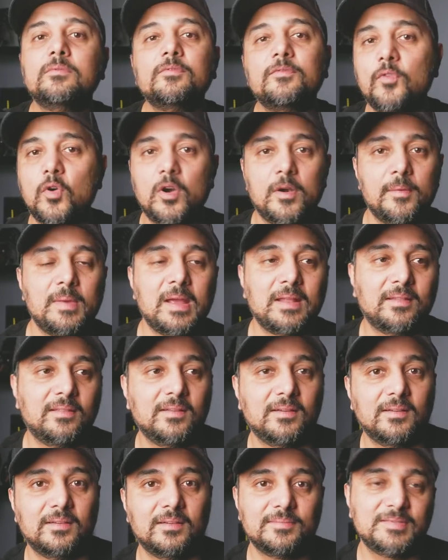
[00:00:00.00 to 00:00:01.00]
format
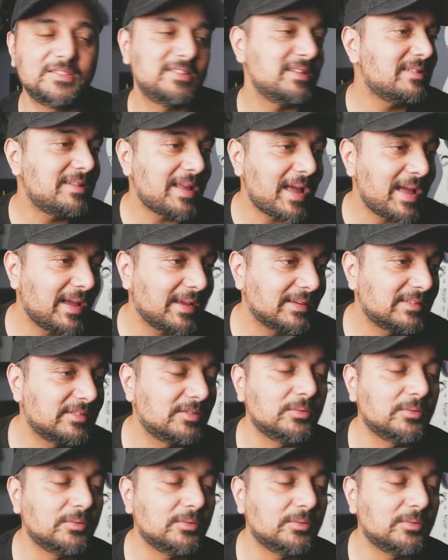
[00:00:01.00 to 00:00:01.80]
the syntax